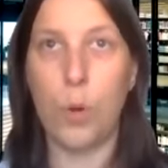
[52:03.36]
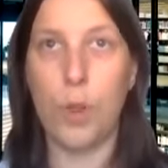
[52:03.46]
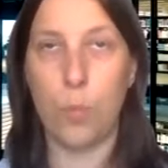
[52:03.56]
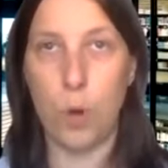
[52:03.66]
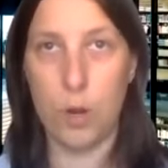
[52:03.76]

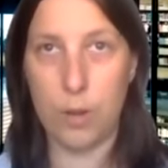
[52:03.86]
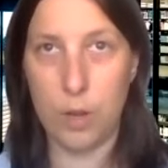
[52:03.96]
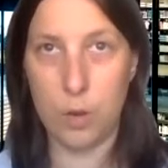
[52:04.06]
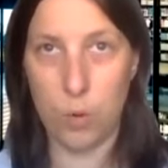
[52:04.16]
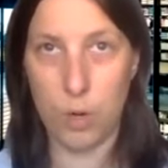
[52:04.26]
with
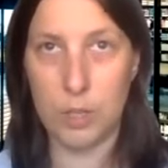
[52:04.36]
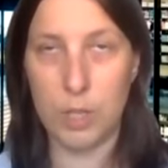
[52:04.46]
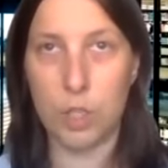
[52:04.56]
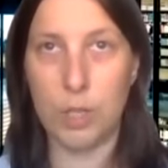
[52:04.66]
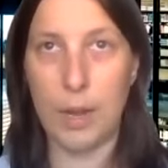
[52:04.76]
an
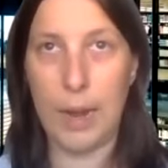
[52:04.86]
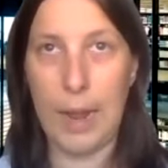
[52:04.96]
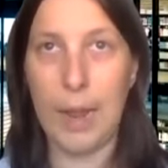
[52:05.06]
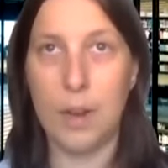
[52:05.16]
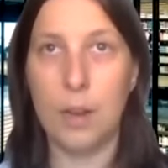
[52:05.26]
organization that
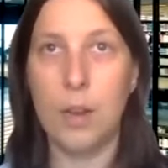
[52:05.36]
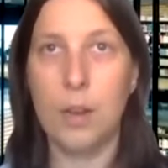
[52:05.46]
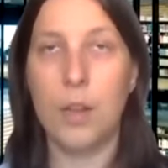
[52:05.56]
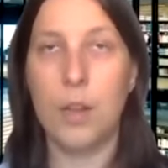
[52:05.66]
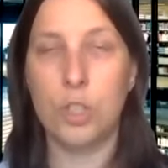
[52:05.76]
had
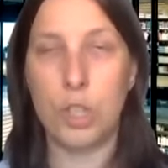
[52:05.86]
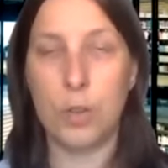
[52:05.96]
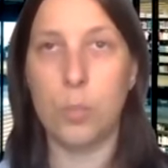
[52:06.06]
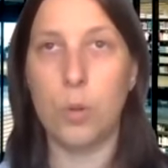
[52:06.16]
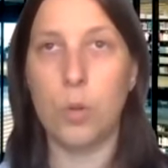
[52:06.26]

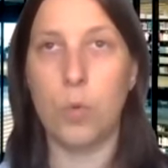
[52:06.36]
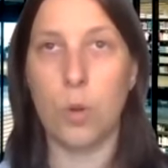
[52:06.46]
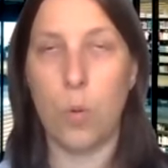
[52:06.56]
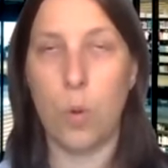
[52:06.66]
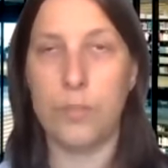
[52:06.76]
charitable
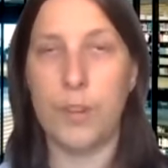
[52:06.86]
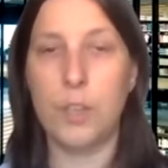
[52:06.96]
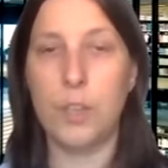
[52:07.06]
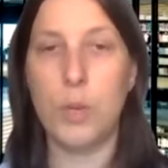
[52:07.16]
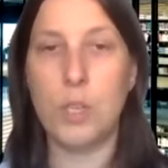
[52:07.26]
or
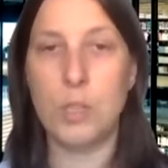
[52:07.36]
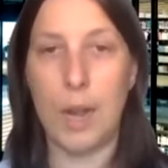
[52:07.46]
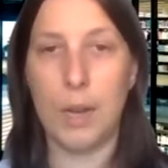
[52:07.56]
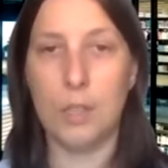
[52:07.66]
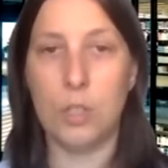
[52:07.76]
qualified donee
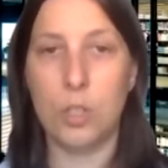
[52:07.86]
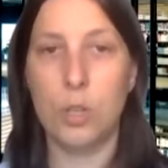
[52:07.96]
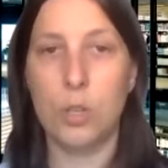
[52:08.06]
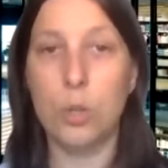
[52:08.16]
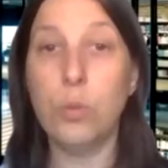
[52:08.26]
status
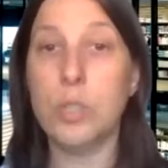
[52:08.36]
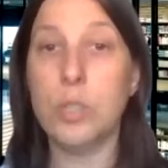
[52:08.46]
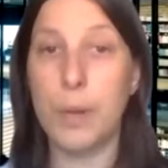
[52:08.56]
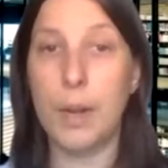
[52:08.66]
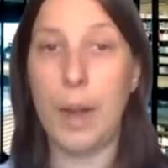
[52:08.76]
to
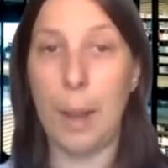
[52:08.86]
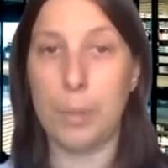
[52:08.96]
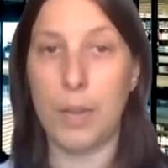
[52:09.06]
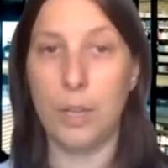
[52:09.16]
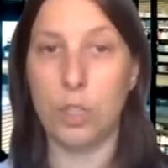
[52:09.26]
submit an
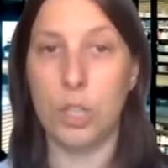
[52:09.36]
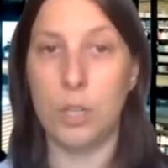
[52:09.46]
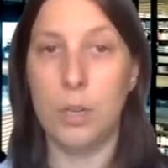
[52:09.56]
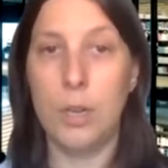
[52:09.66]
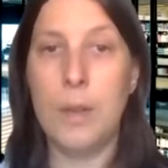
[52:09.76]

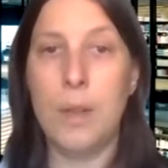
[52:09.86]
application.